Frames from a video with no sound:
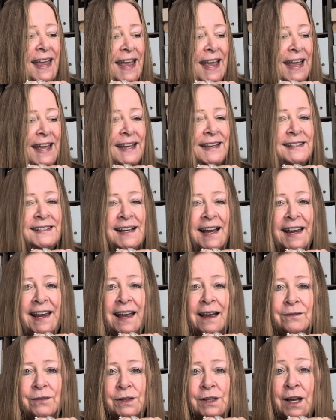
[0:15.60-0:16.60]
And I
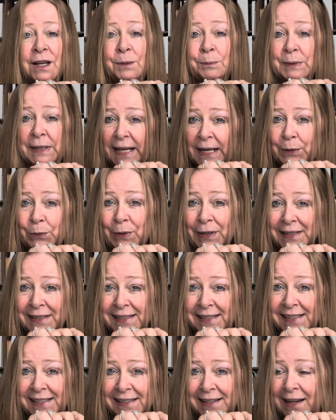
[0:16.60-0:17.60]
have a lot of blank
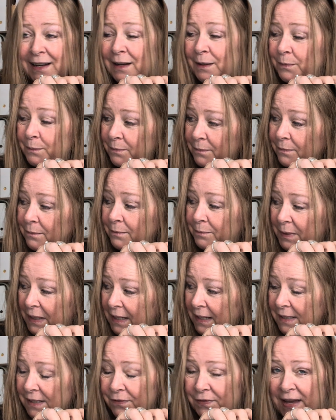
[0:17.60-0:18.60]
ones.
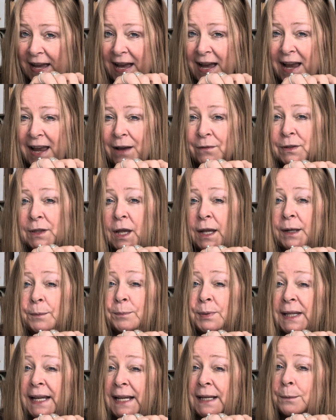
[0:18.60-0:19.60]
Because of that, I have a lot
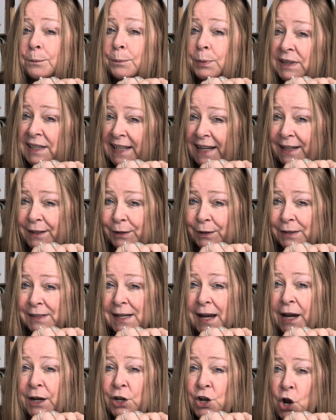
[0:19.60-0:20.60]
of blank
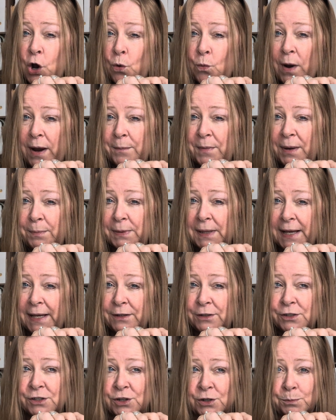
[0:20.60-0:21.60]
planners. I know why my
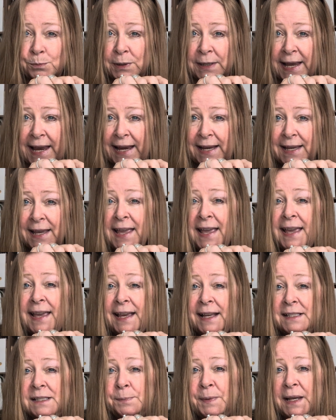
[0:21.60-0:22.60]
planners are blank.
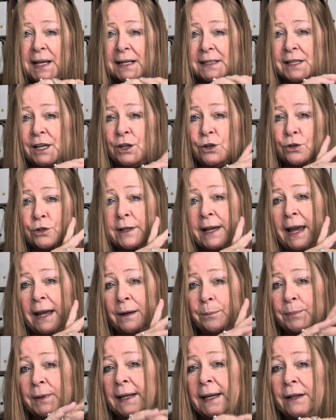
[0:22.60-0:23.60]
It's because I usually had
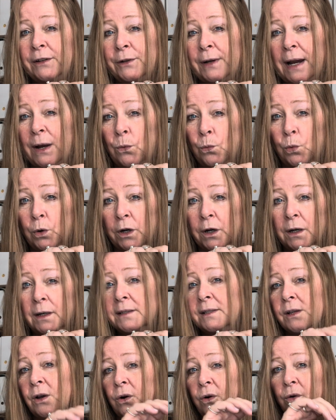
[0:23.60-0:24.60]
a planner at work,
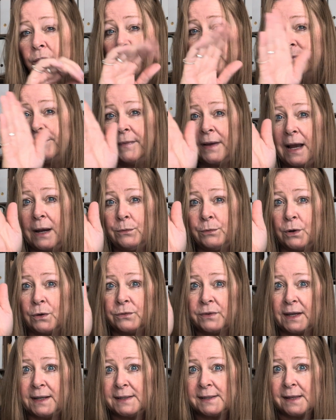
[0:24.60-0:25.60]
so I
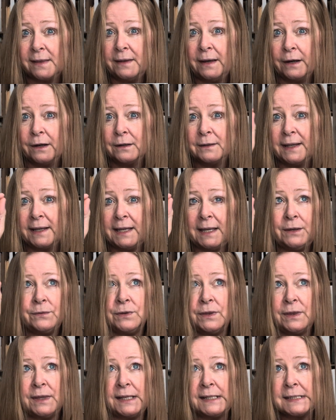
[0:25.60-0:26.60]
wrote things in there, like
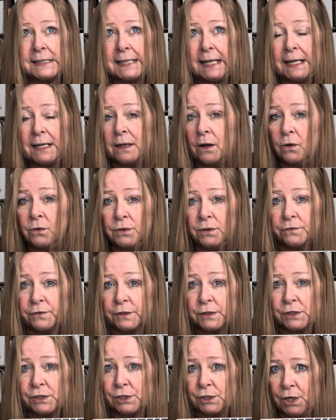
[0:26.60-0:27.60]
even things like, oh, the
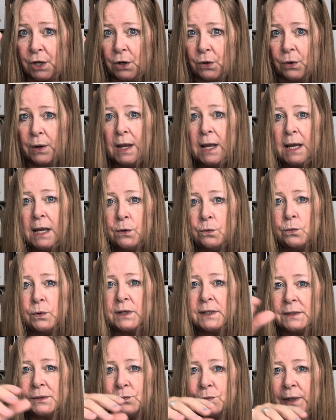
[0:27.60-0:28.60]
first snow
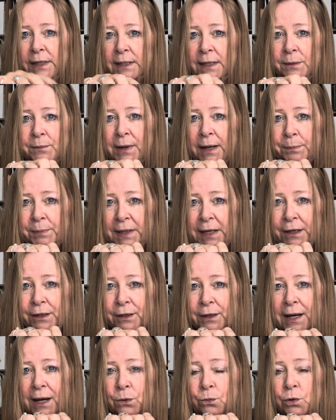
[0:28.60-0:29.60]
was written in my
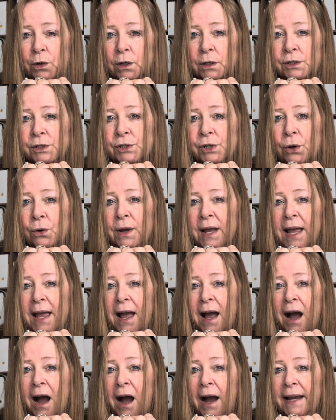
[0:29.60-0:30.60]
planner at work. So
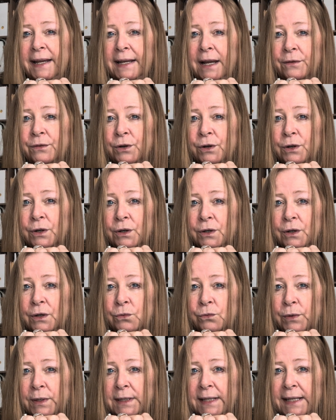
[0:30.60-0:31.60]
I never
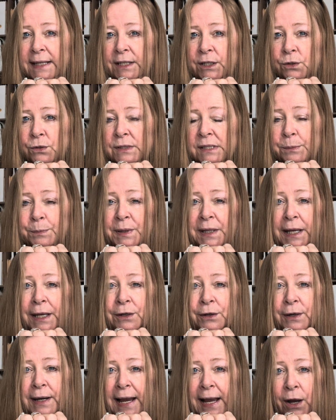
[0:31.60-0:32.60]
really used a
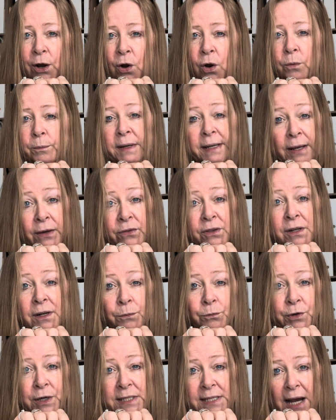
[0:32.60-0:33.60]
planner at home. But now that
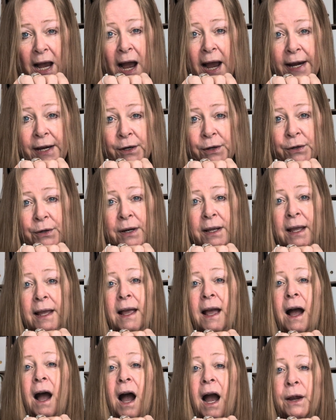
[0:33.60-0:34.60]
I'm retired,
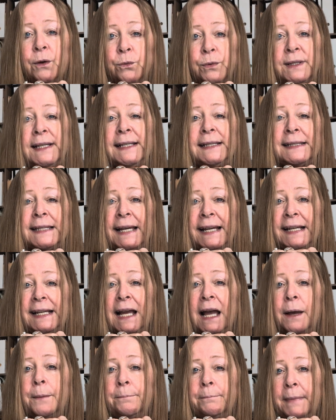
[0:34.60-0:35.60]
I really
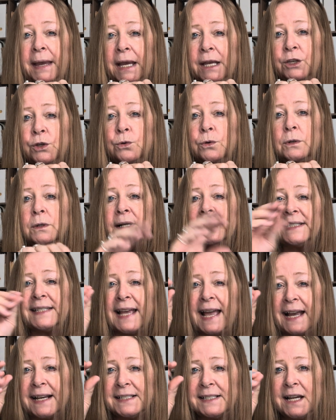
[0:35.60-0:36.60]
like a manual, a
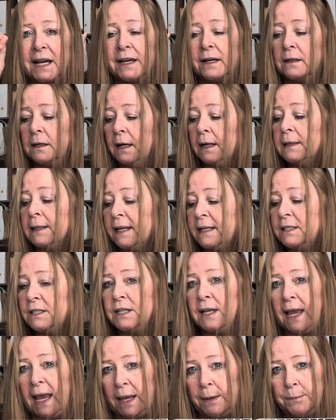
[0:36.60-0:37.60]
tactile. I like
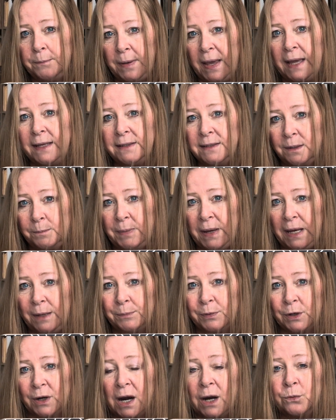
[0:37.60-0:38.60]
pen to
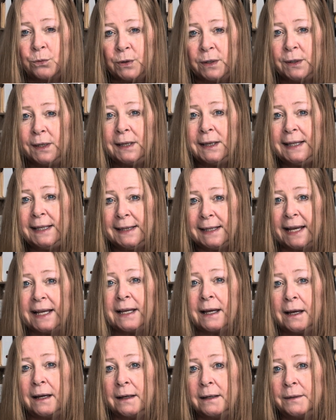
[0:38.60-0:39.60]
paper. I really
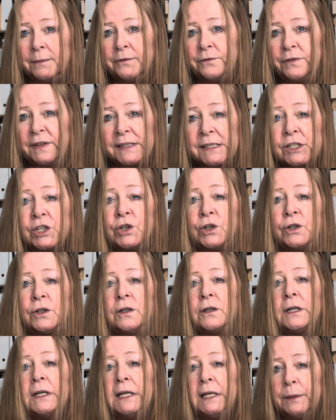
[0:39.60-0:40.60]
like a
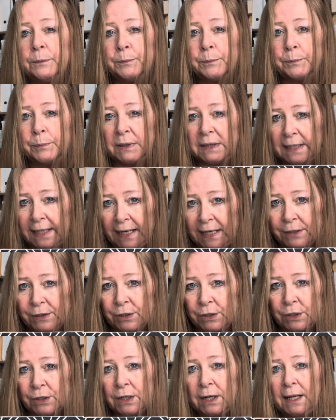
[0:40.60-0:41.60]
physical
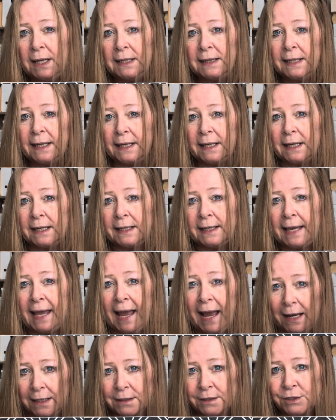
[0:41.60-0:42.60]
planner, like a
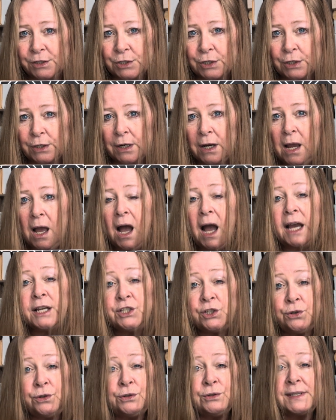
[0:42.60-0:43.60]
calendar. I
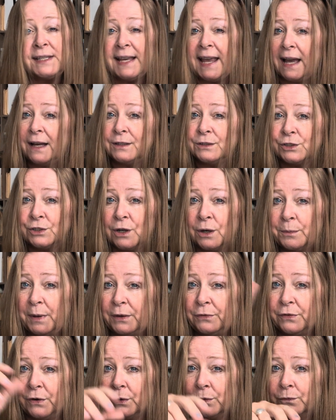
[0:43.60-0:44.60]
do use a calendar on
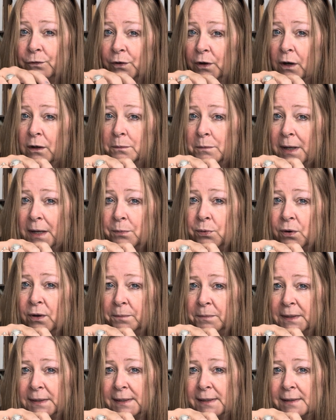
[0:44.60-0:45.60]
my phone for all my
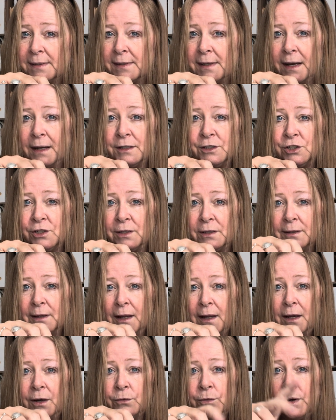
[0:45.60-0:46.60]
appointments and such and
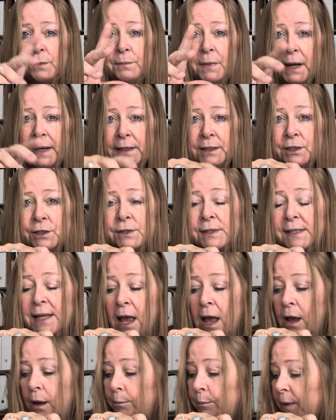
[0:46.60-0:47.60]
reminders,
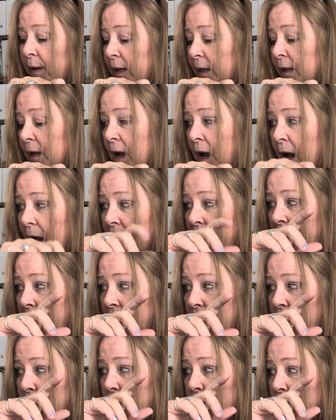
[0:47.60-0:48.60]
but
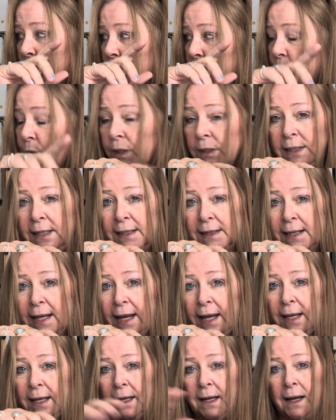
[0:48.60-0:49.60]
I really
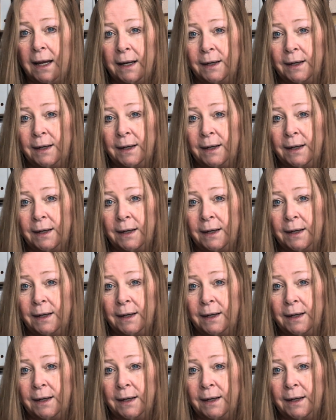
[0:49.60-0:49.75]
like